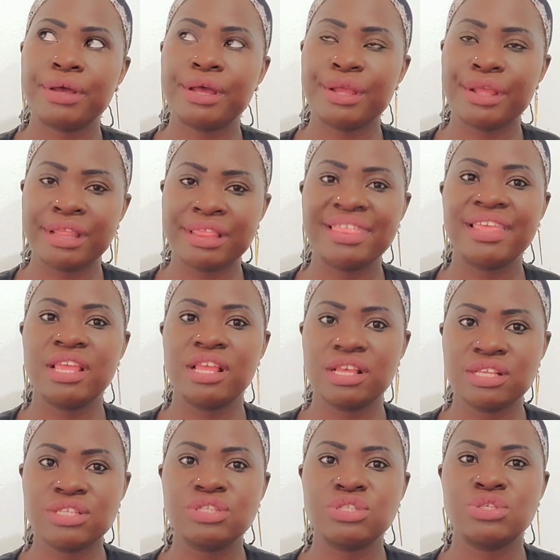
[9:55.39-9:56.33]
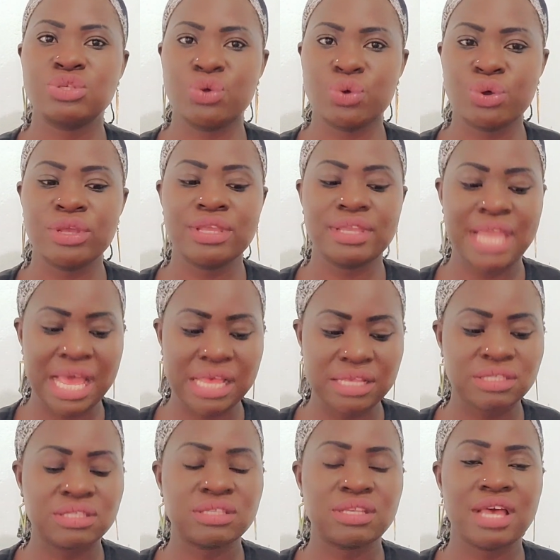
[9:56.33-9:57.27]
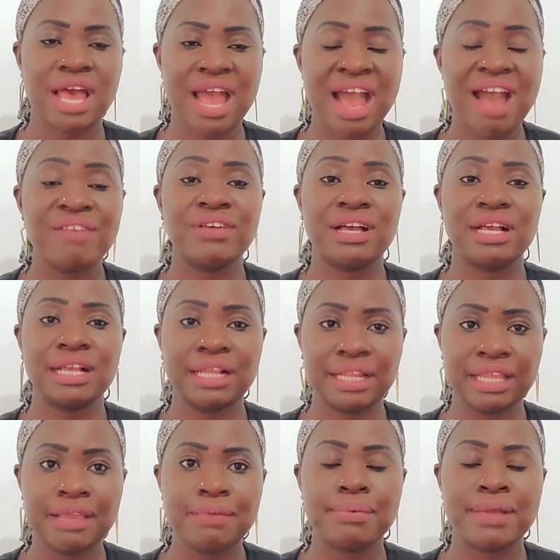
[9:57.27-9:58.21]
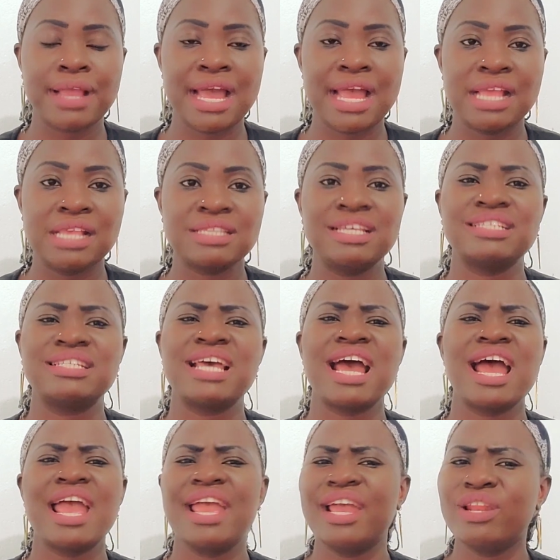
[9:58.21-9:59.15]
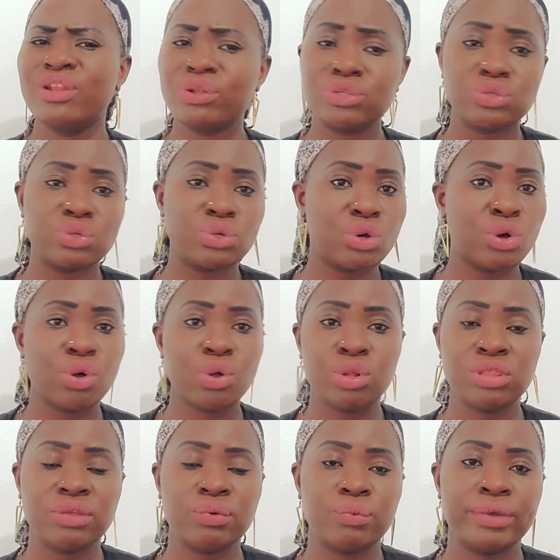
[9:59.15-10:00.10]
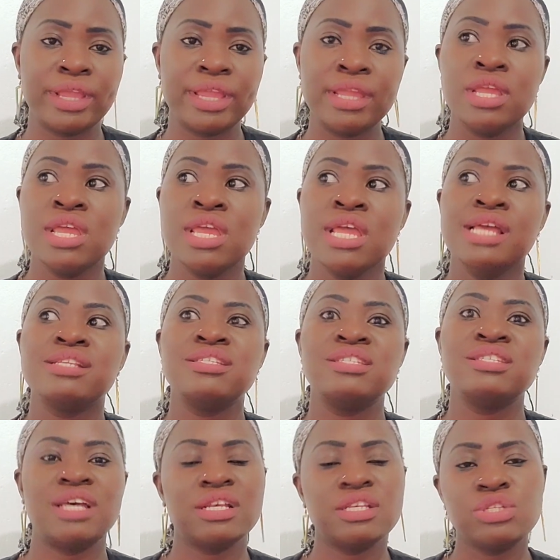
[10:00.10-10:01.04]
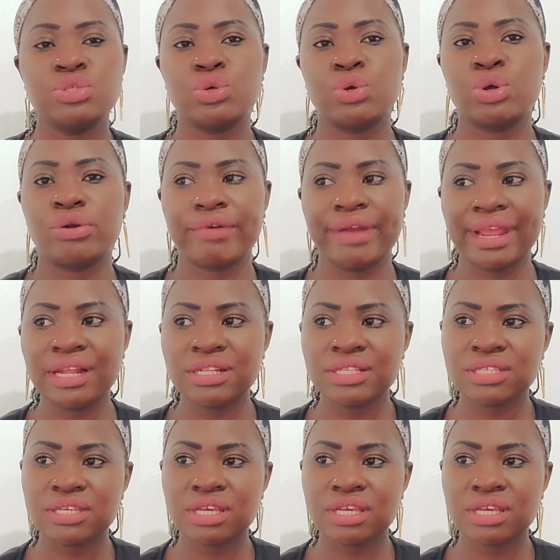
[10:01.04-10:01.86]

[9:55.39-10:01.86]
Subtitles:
I think so. Yes, I have a clip, guys, that I had to go all the way just to correct.